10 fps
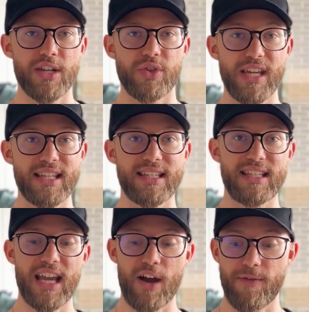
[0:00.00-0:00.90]
so you can
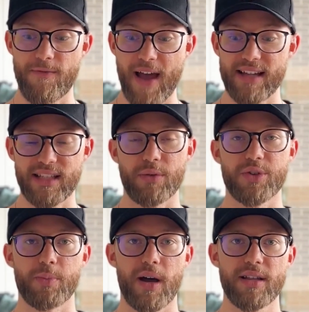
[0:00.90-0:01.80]
see how fast that
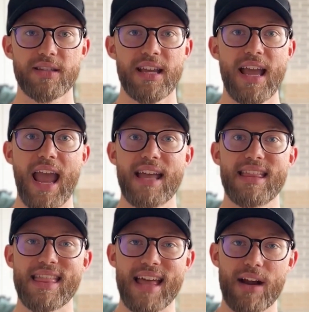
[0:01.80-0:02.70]
responds.
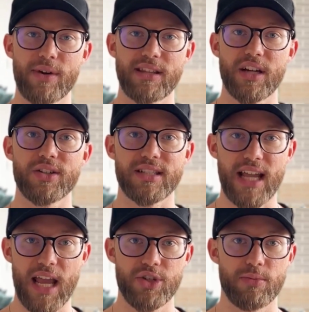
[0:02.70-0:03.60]
And that right there is
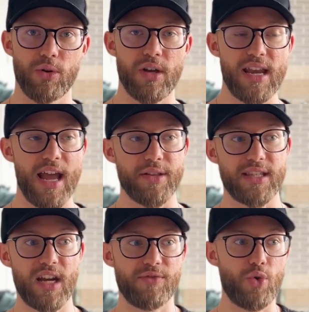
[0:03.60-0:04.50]
tangible. Now,
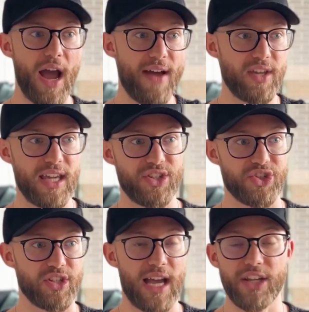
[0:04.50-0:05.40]
instead of you having a
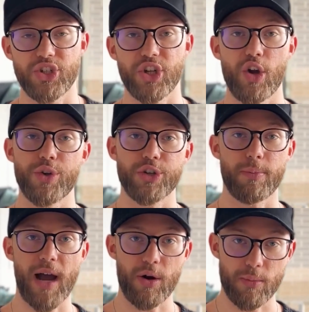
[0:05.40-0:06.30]
slideshow in your
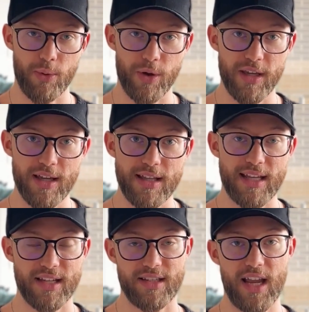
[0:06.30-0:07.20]
PowerPoint
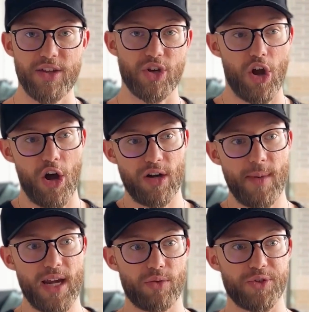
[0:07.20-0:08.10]
that says
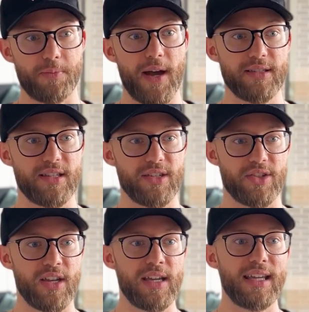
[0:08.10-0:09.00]
automatic
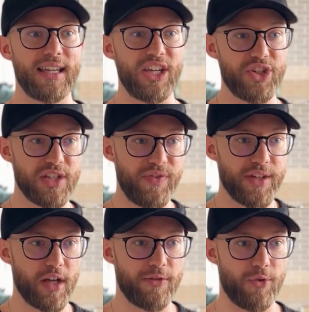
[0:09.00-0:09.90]
responses, he just
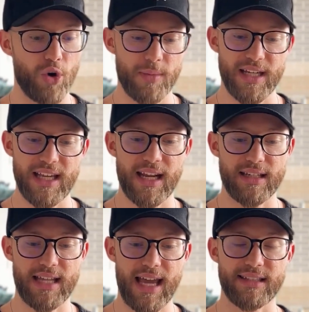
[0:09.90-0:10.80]
filled out a form and he got a
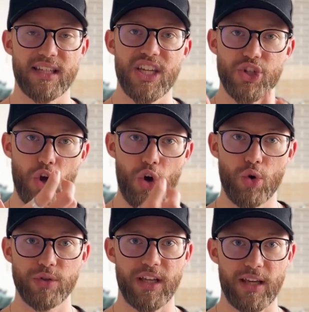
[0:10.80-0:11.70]
text and he's holding